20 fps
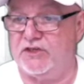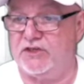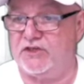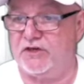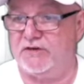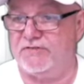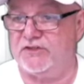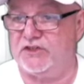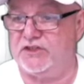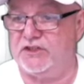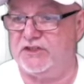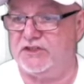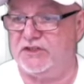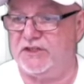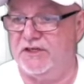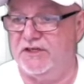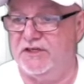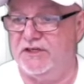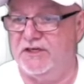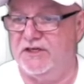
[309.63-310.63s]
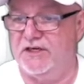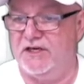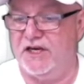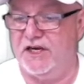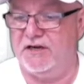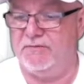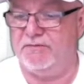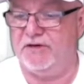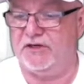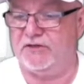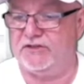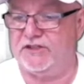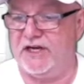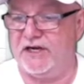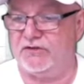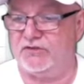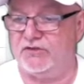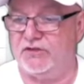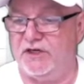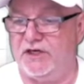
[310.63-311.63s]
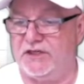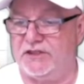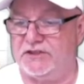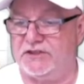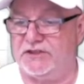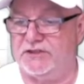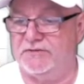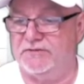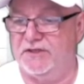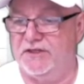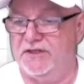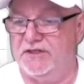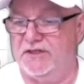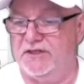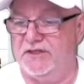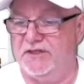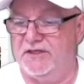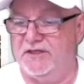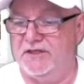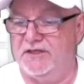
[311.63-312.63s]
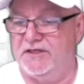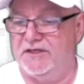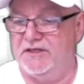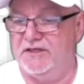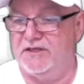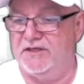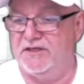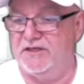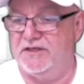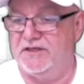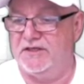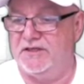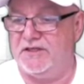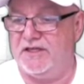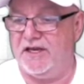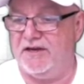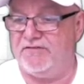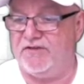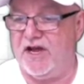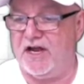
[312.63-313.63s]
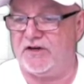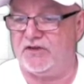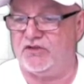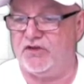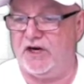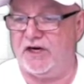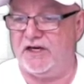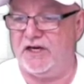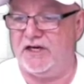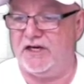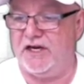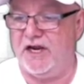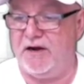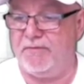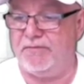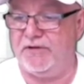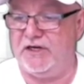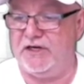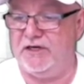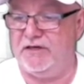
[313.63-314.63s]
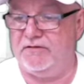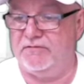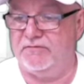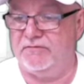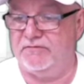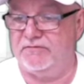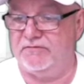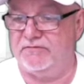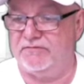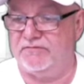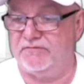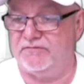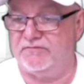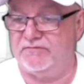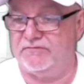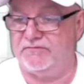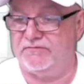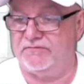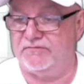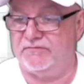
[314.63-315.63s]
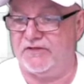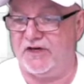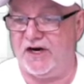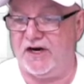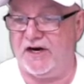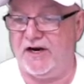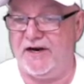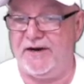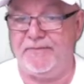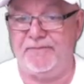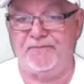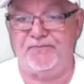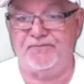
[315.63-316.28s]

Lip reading: Services. He builds out trucks. They've got a trucking company. All right.